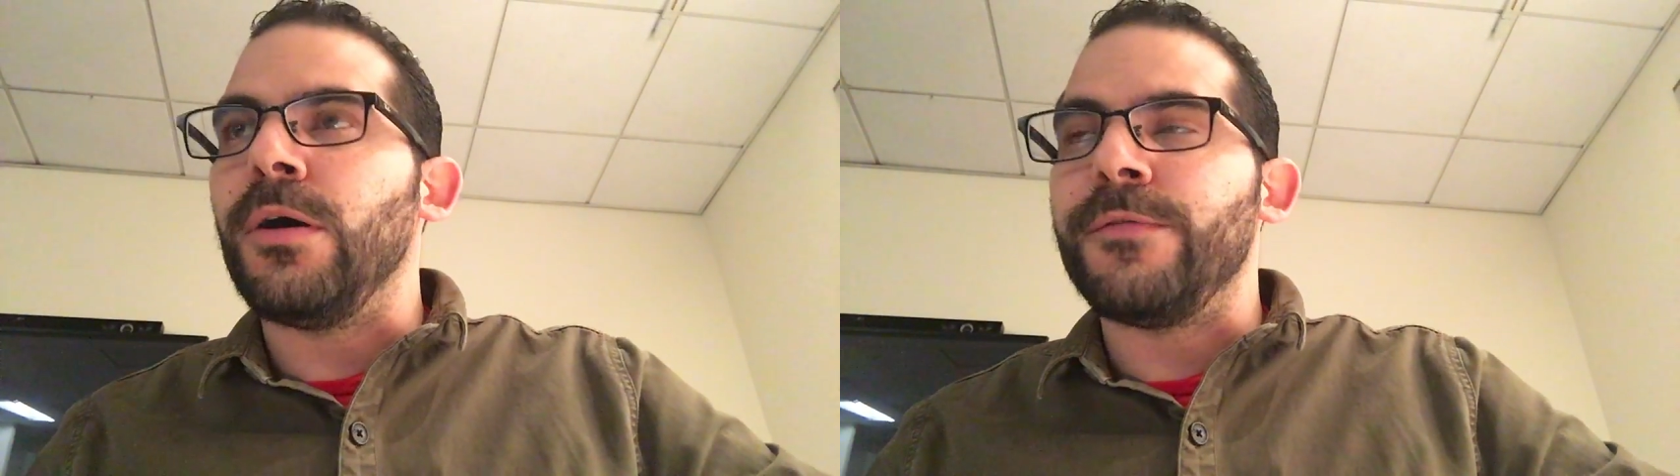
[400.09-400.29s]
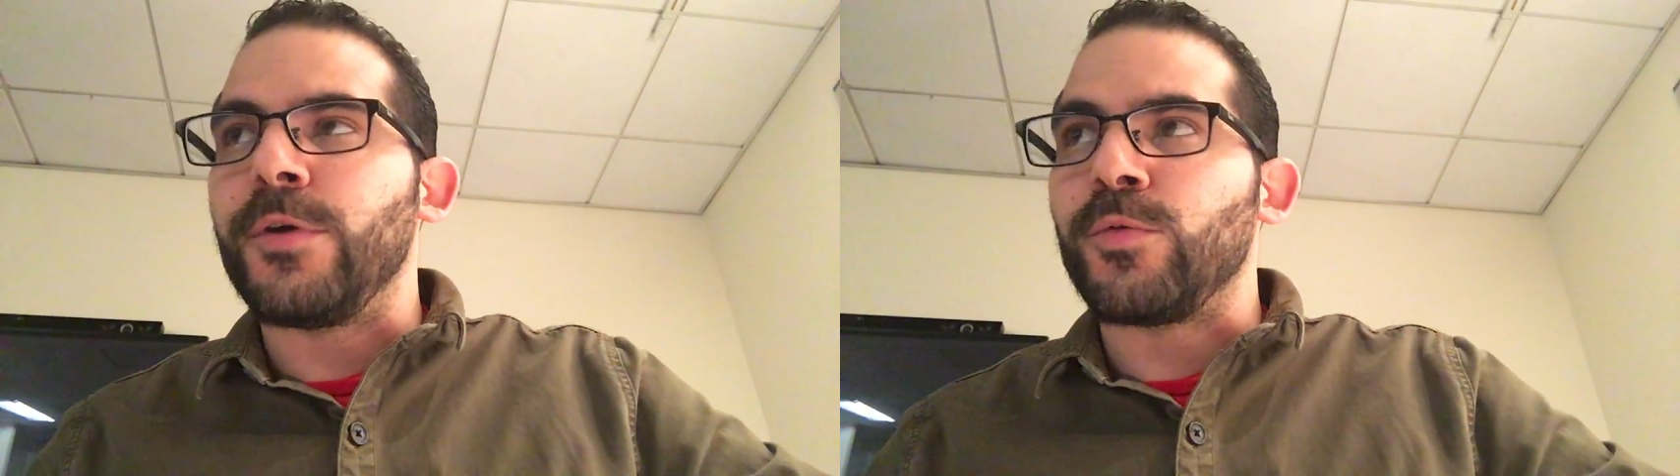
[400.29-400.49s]

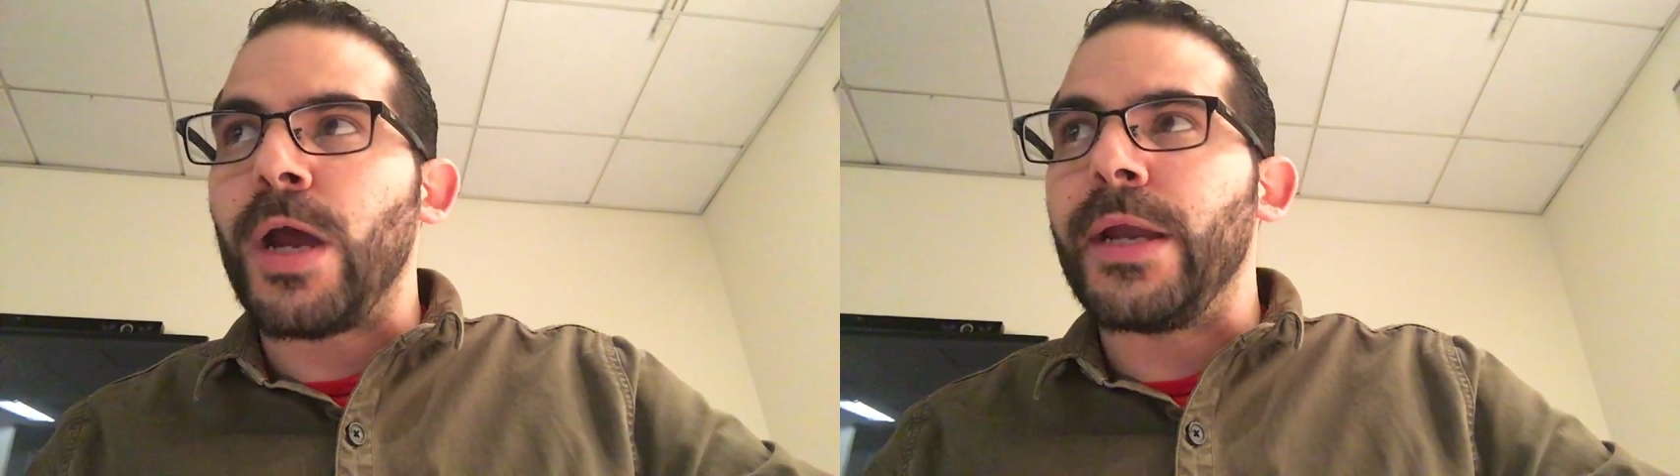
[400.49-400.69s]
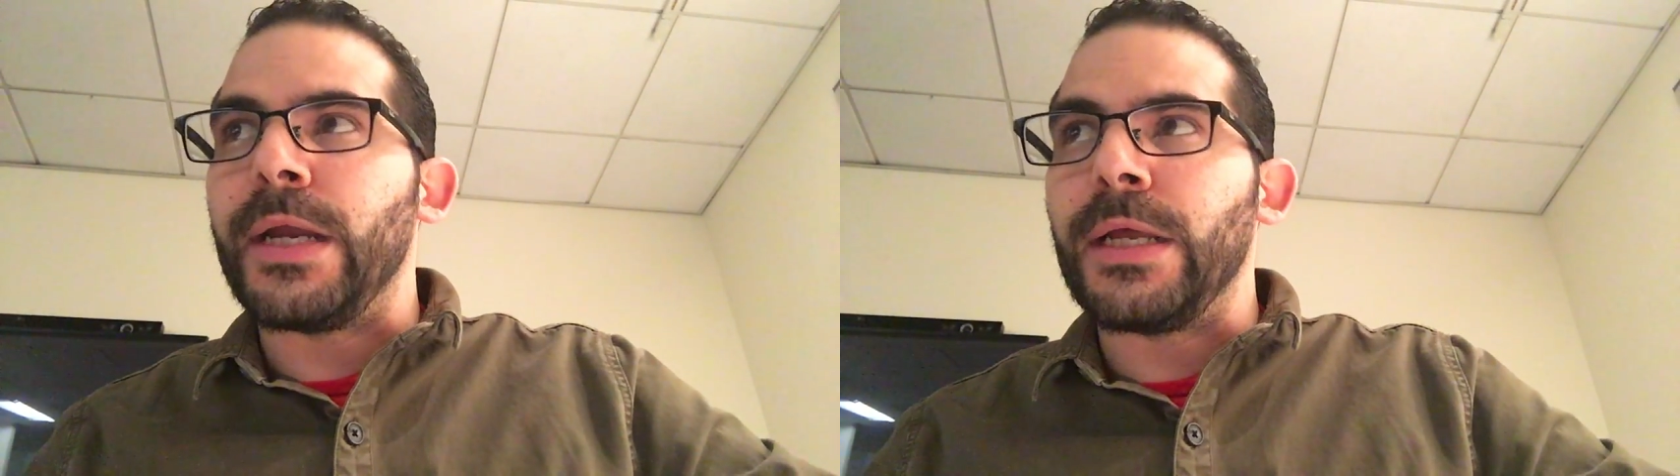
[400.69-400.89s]
their
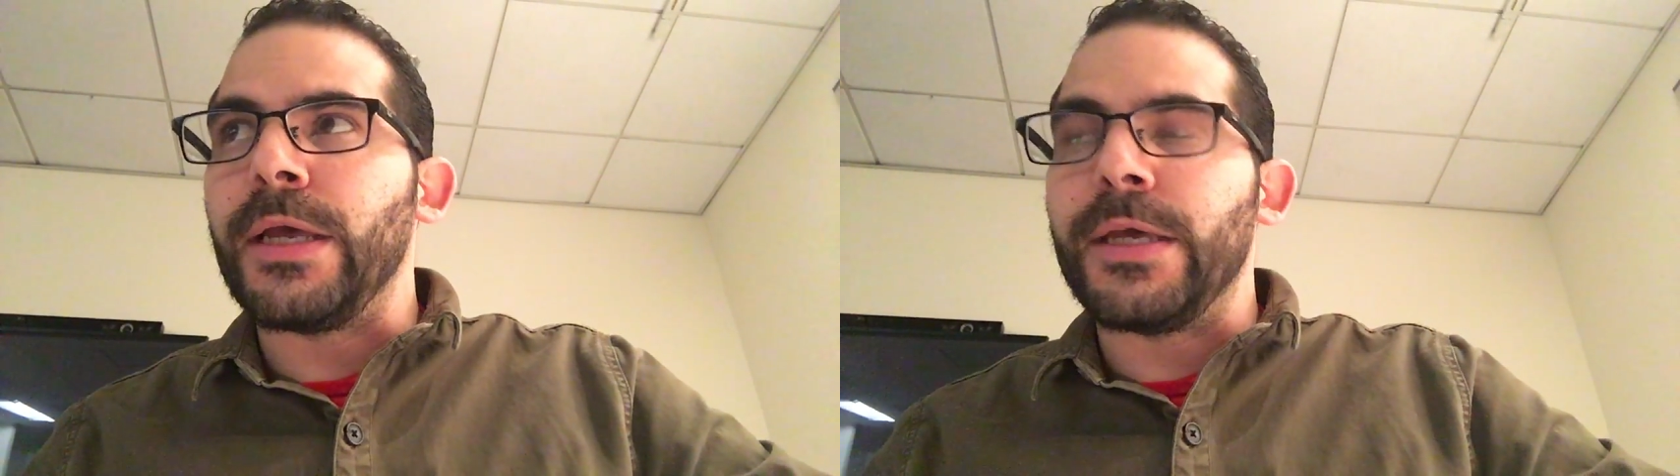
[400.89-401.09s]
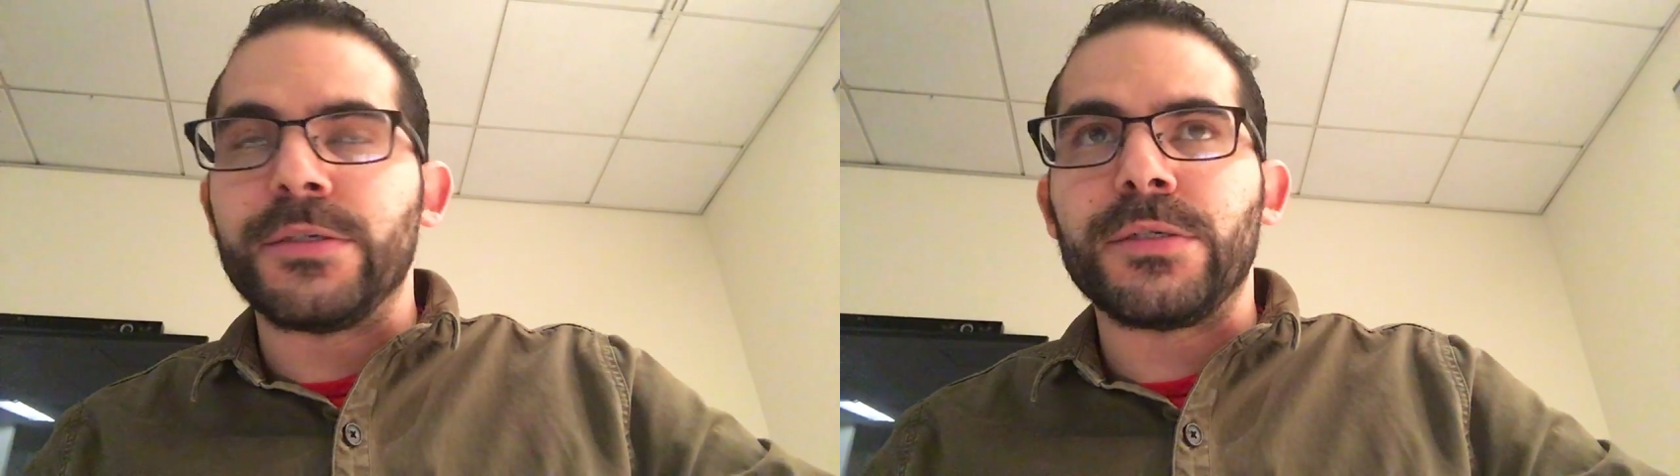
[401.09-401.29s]
writing
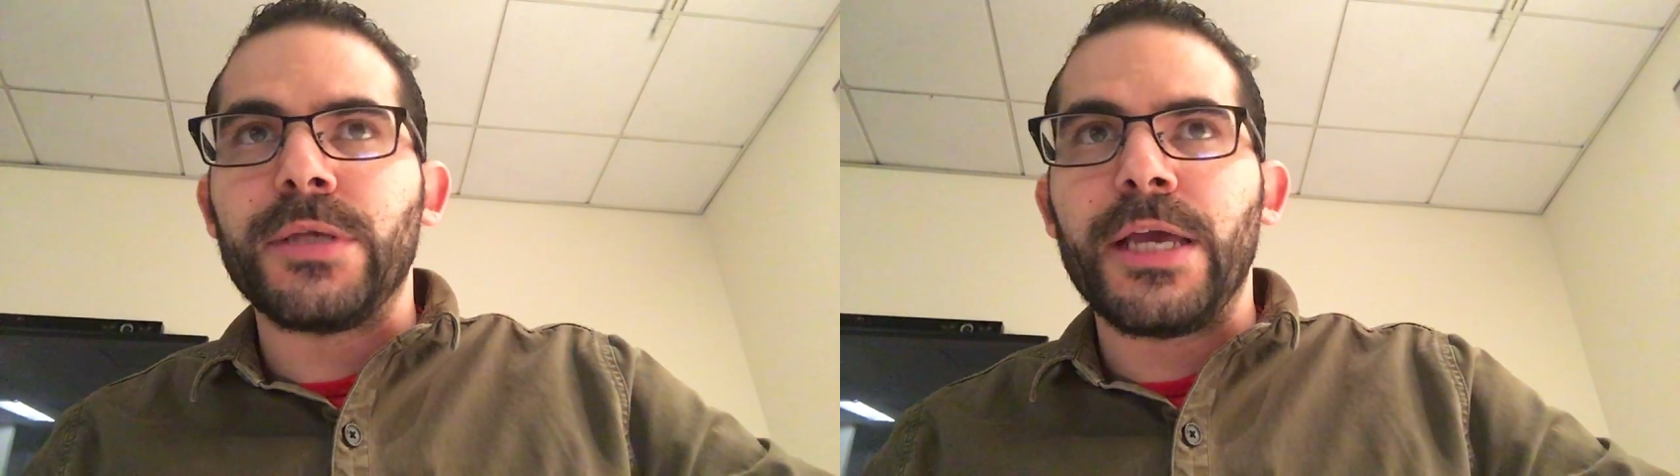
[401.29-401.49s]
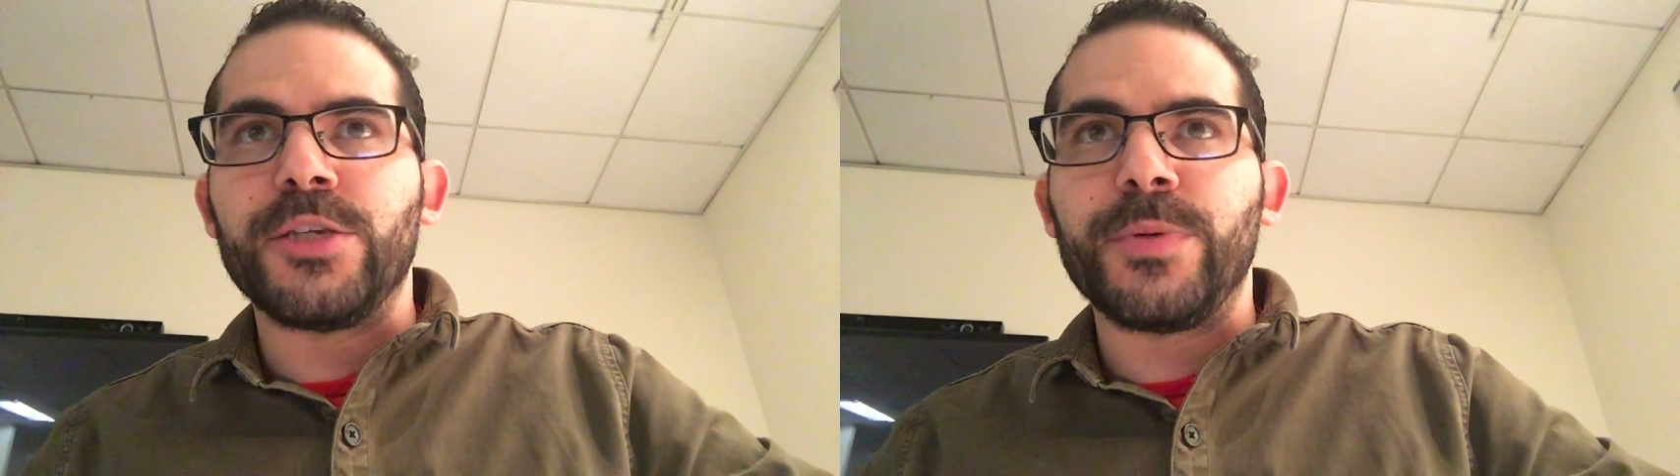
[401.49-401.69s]
is
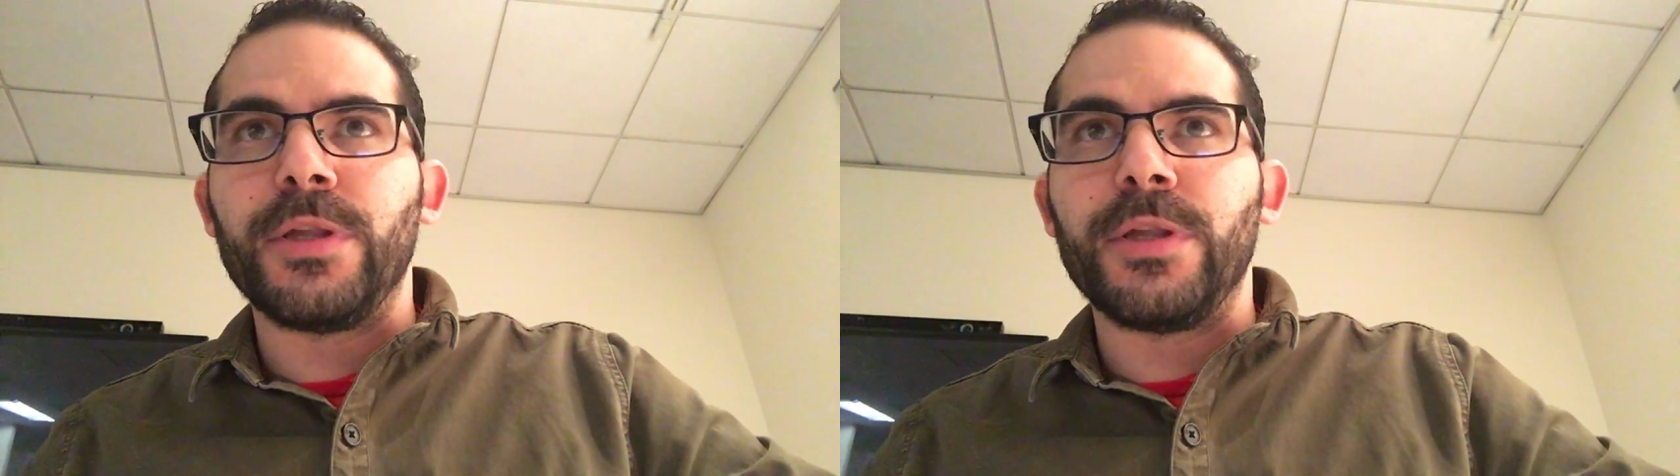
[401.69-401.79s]
H.P.